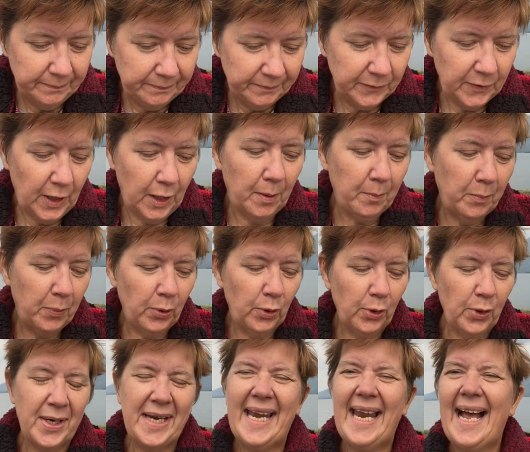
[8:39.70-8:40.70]

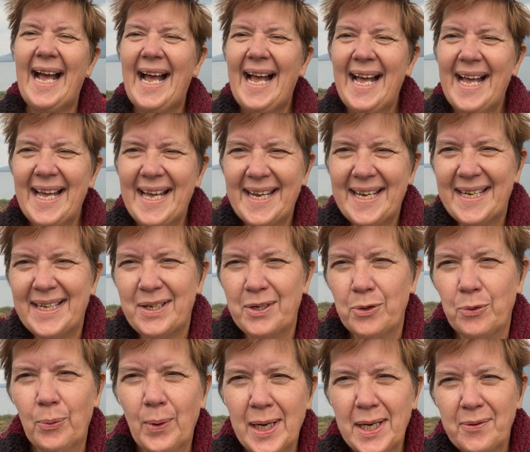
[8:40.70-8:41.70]
Number 9.
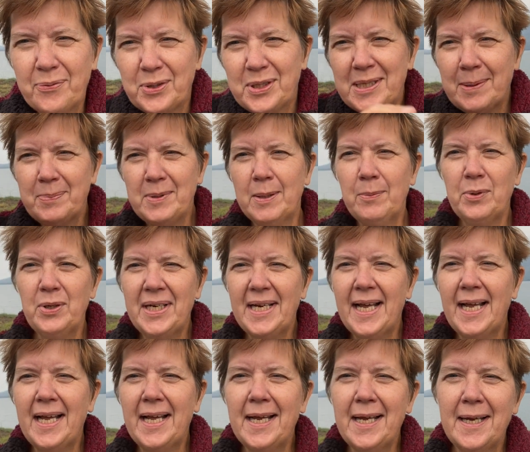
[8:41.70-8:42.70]
You ready for tip number
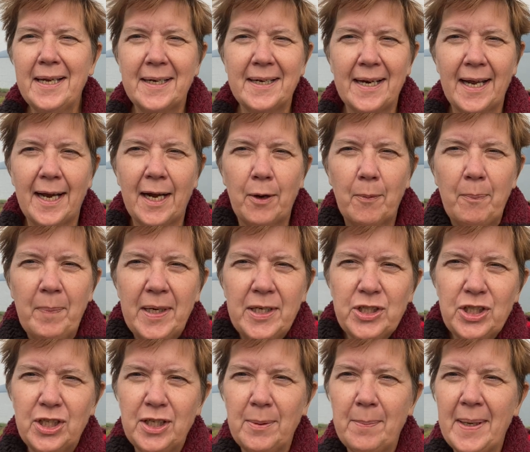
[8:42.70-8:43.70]
9? I'll
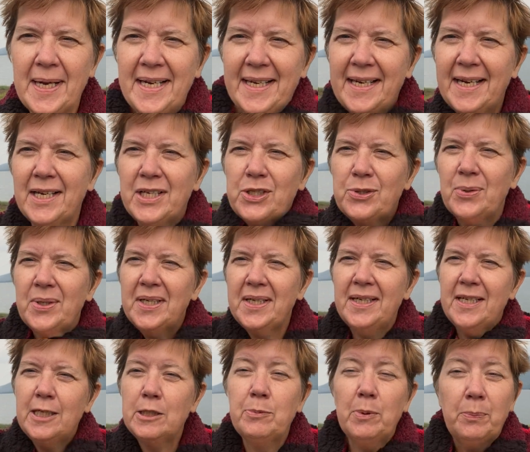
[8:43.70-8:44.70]
bet you might guess what it
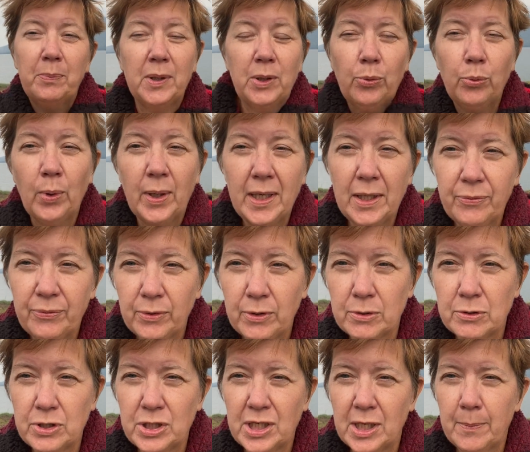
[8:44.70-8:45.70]
is, but be ready for
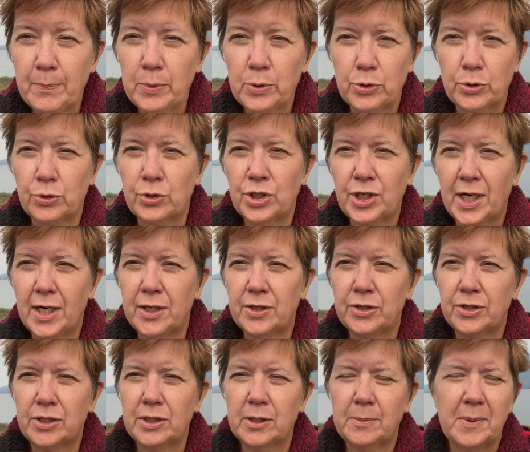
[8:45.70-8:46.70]
those temperature
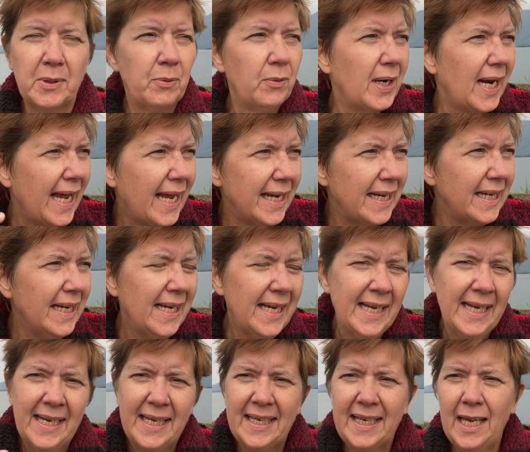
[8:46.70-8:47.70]
changes. I mean, when I
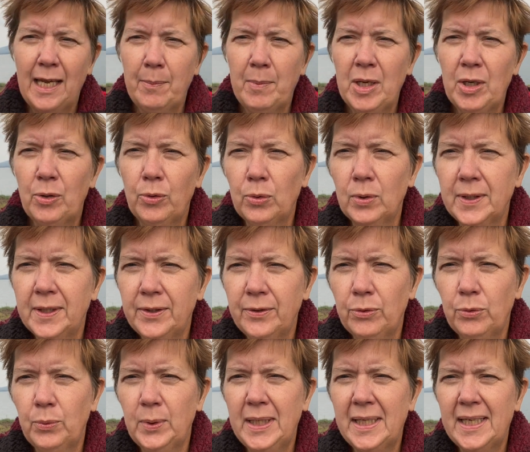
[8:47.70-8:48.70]
came in early in the
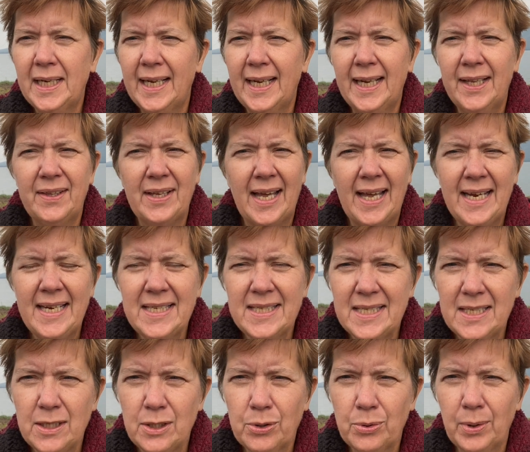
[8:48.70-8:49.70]
week, I had the
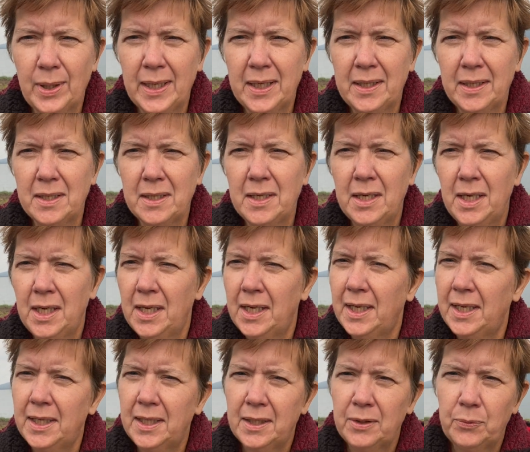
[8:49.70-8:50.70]
AC cranking,
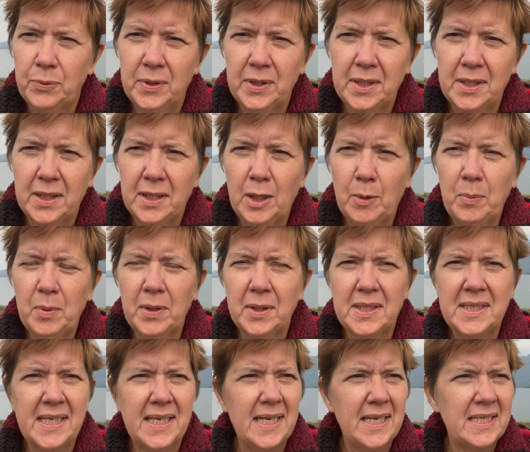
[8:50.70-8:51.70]
and within a couple of
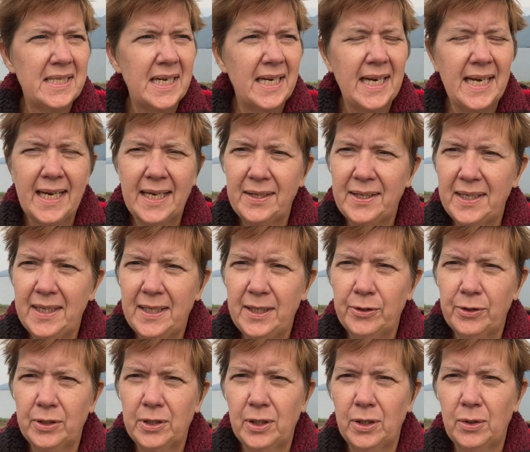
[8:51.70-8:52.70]
days, I had the
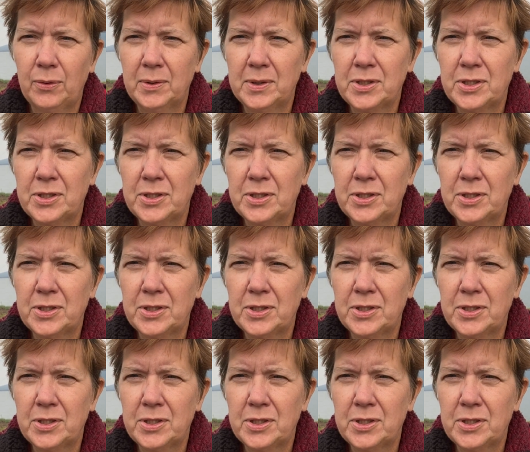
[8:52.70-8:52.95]
heater going.